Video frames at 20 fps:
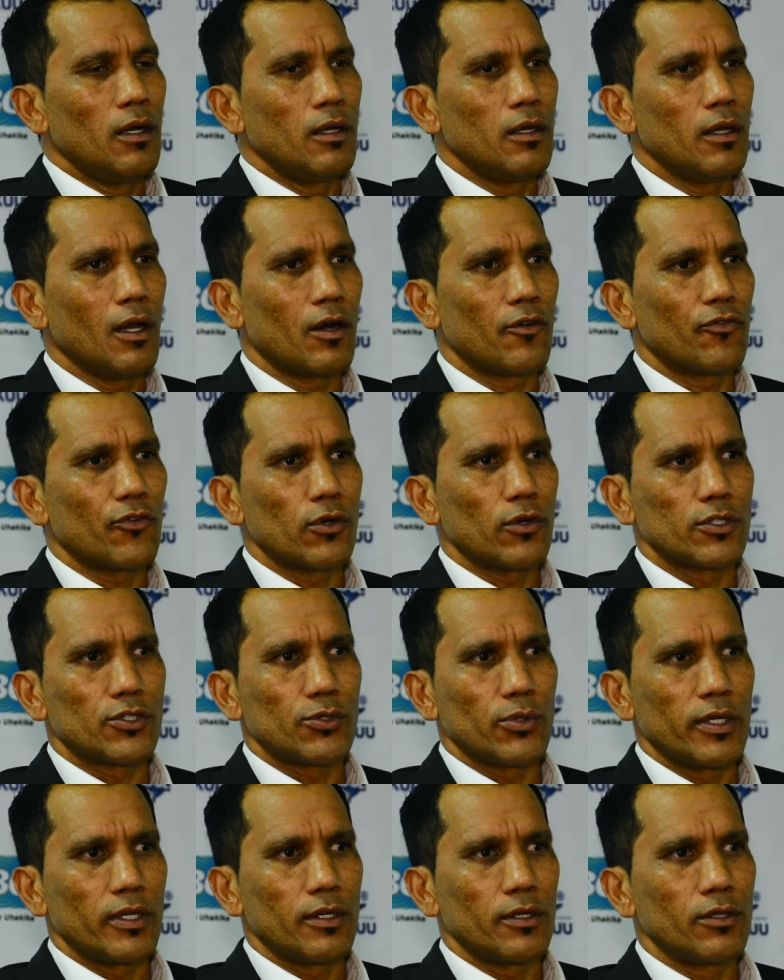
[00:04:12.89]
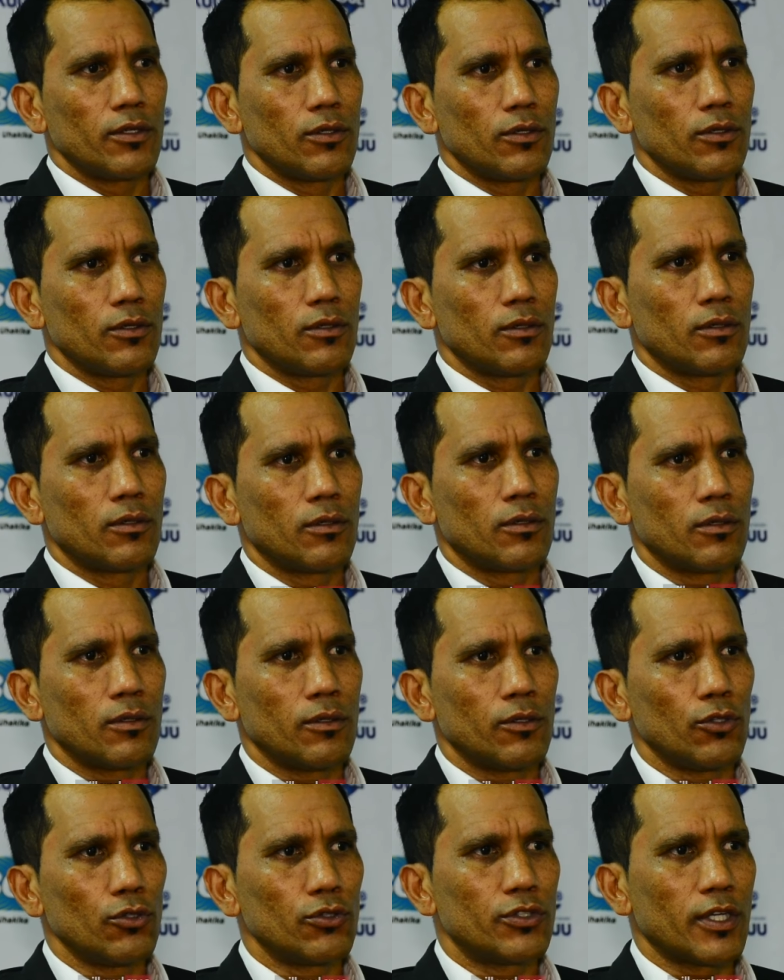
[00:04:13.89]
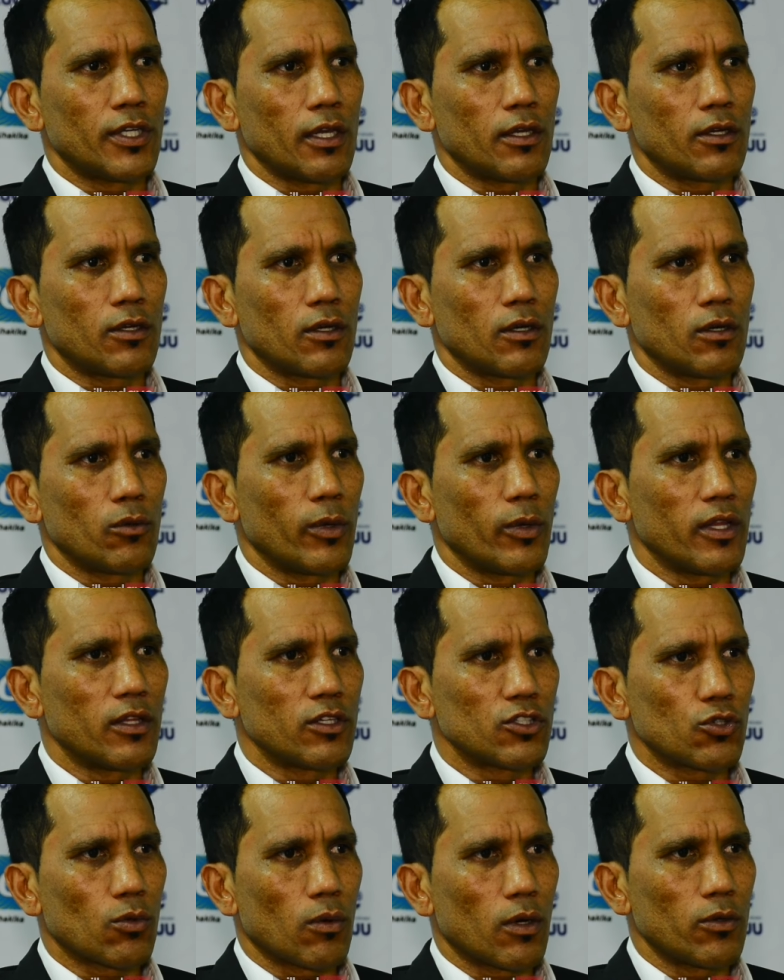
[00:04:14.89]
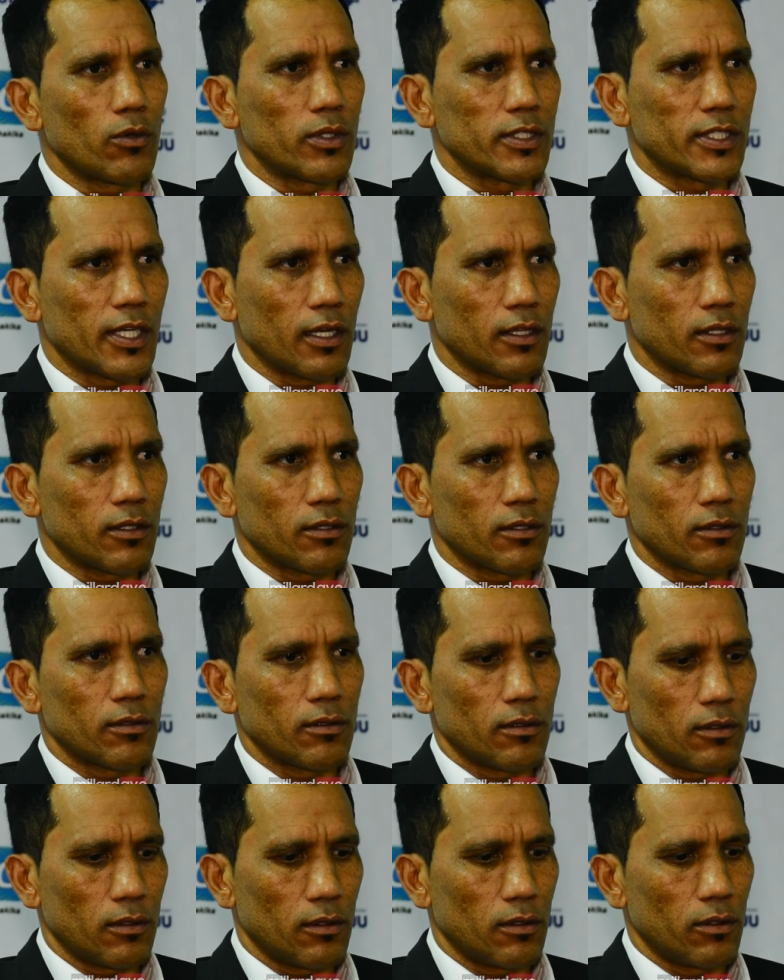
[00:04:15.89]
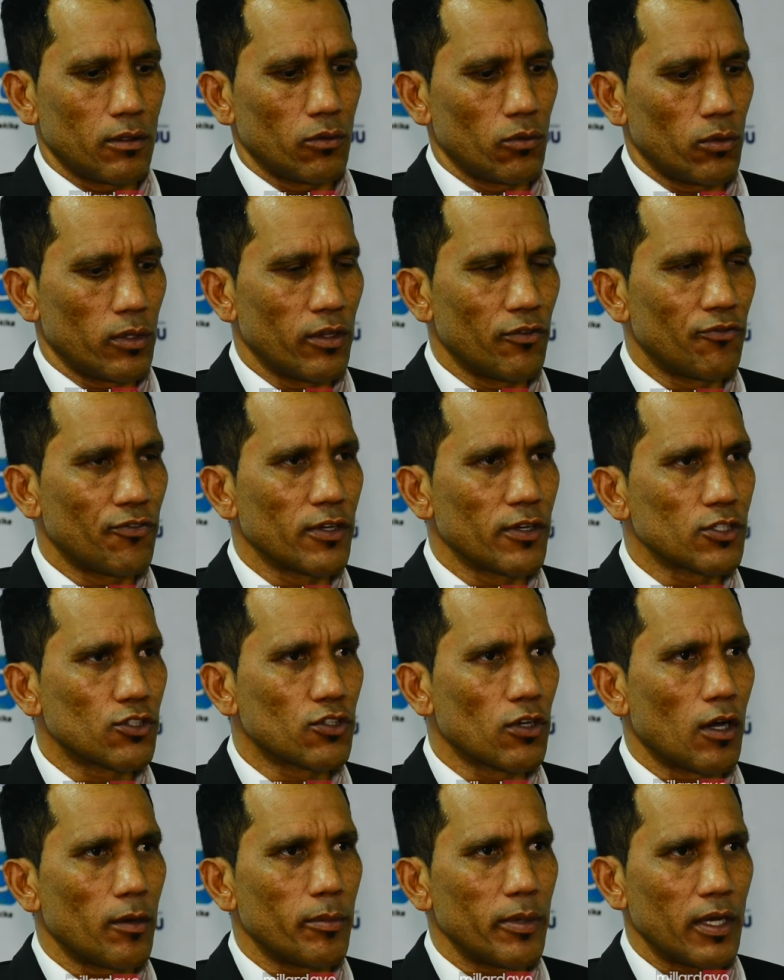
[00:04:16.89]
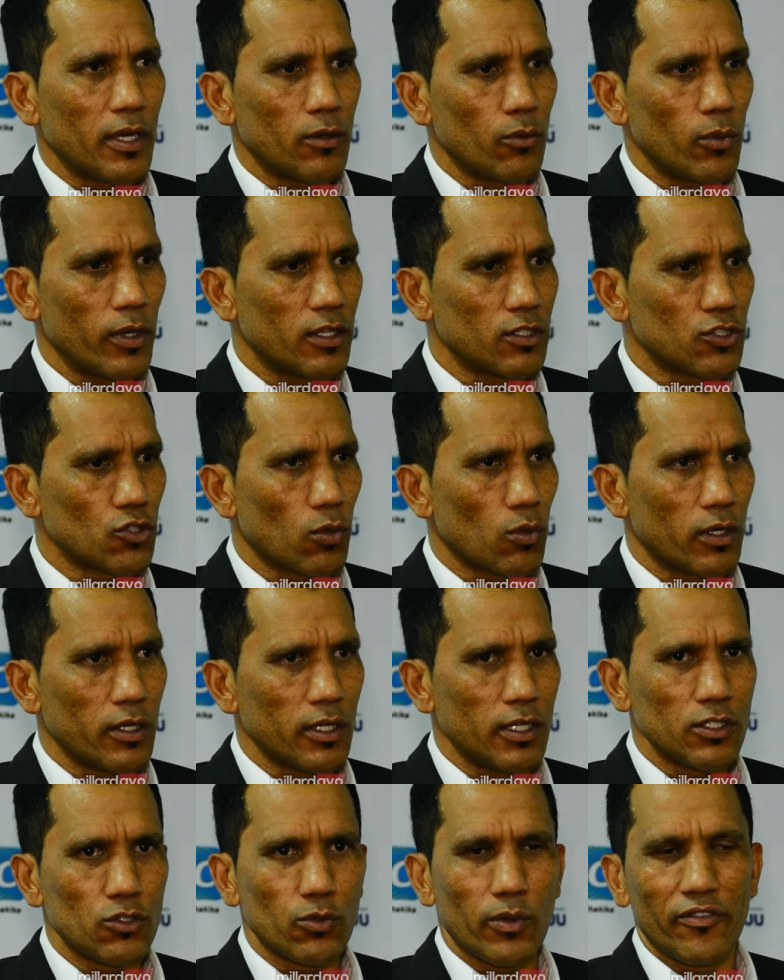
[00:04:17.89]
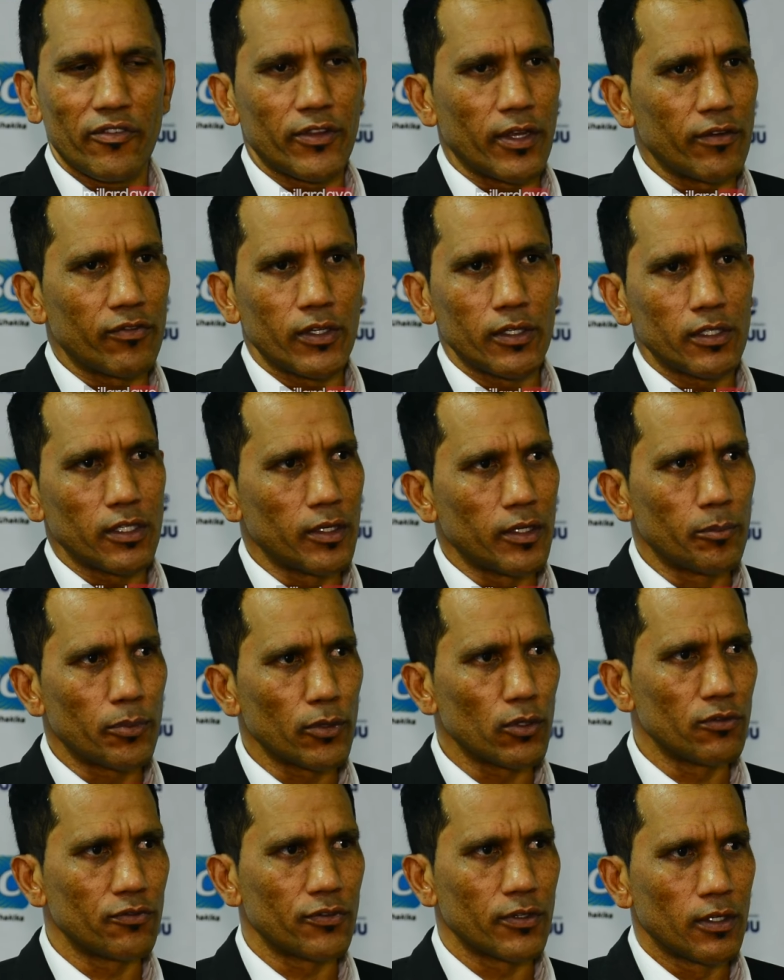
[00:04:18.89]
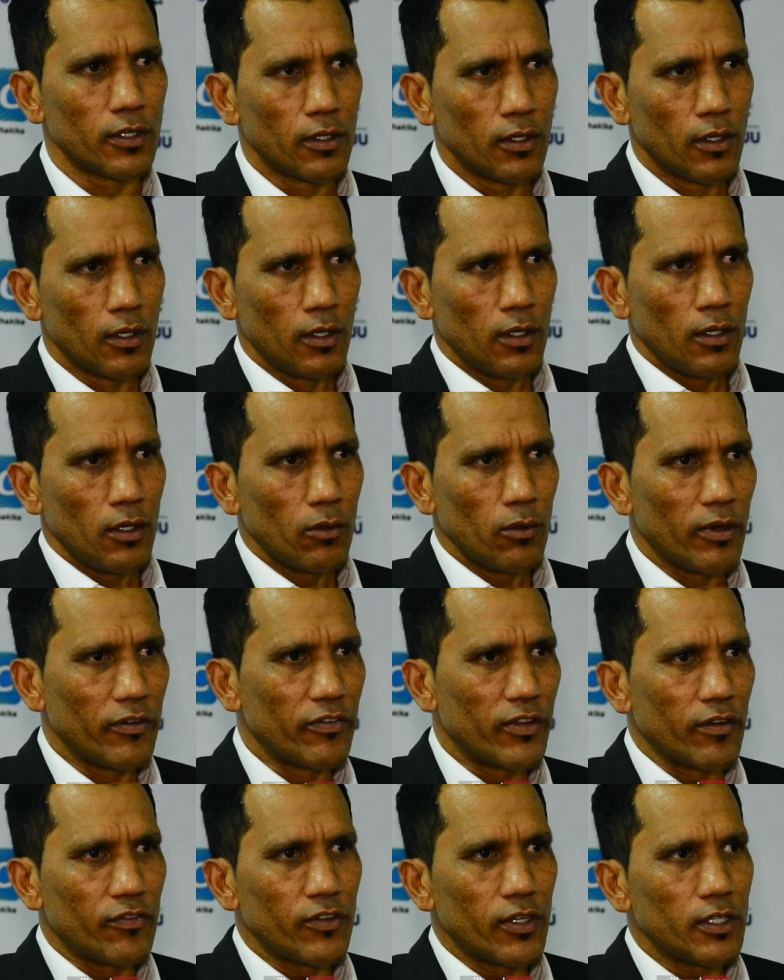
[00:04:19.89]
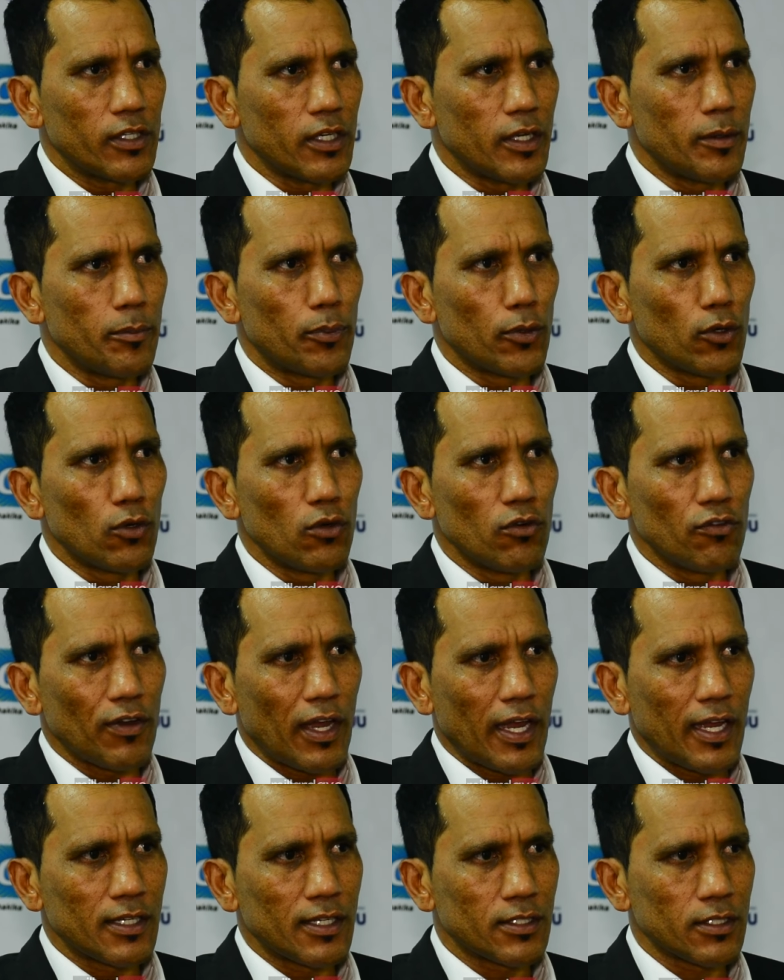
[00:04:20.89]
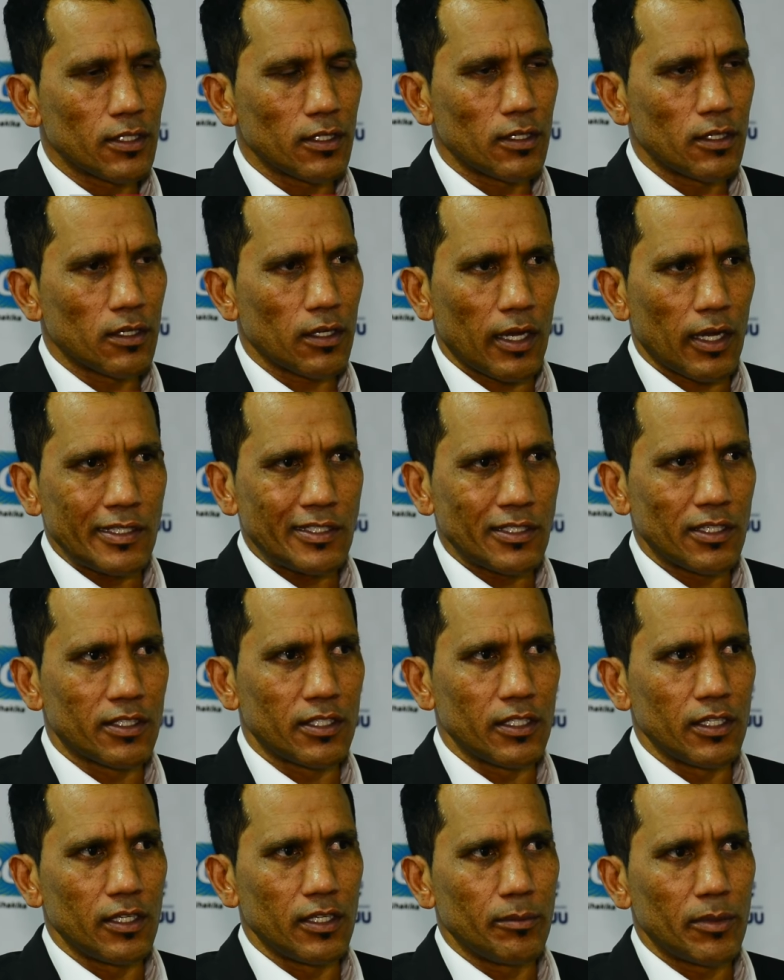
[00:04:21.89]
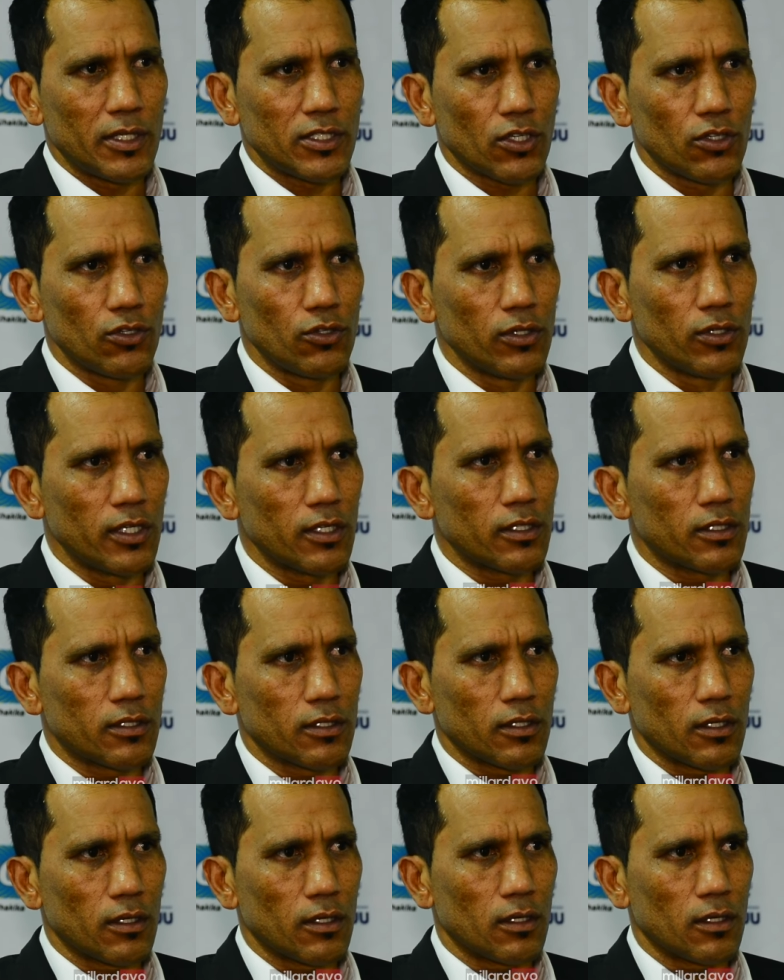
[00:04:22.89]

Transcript: Yeah, of course, you take where the squad was at, with the first derby and where the squad is, we've definitely improved. We've definitely improved as a team, as a unit,